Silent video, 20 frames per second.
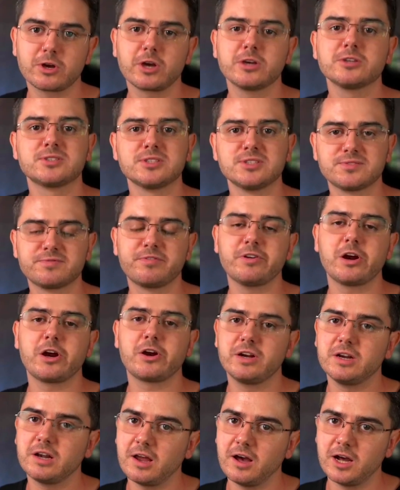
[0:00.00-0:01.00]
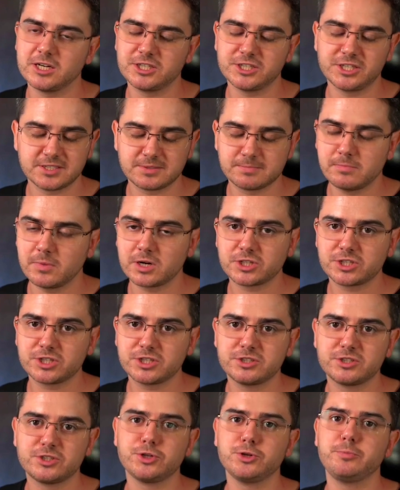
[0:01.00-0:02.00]
Ghost is very large, it's
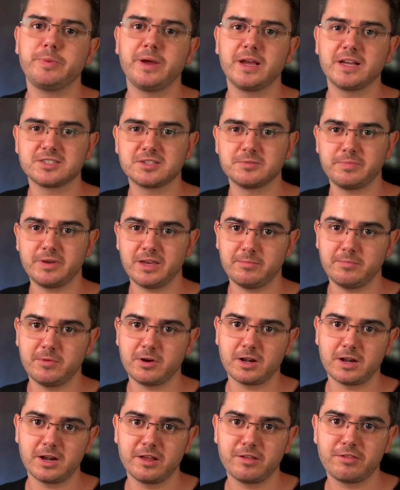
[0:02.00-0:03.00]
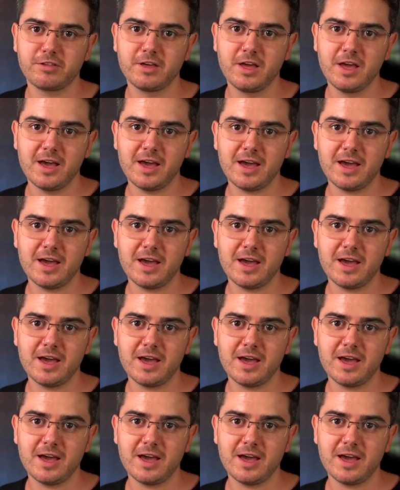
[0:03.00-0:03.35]
much too big to be a monolith,